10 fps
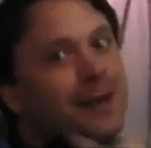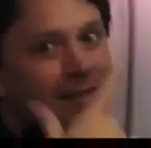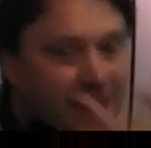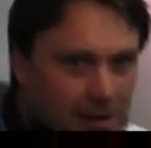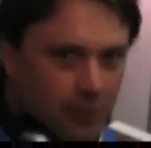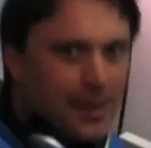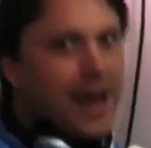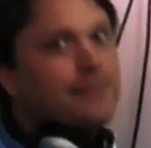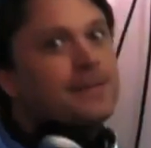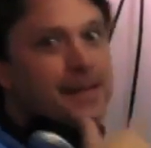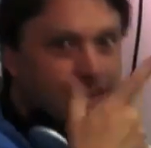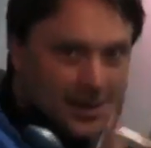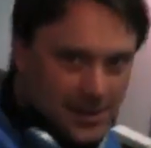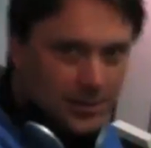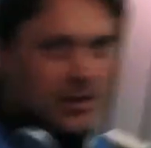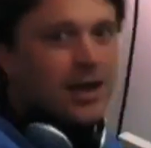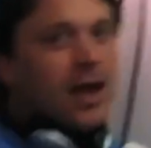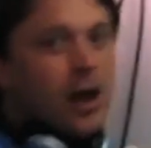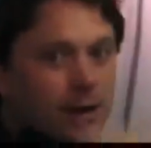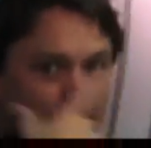of Beth, thank you. On behalf of Beth, thank you.
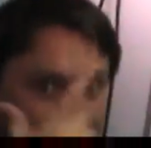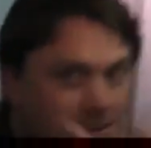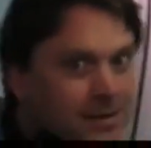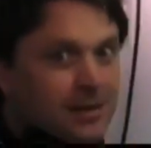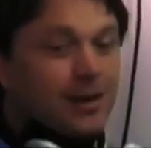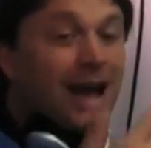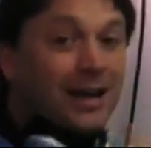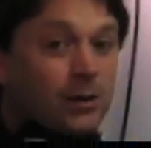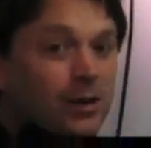On behalf of Beth, thank you. I got to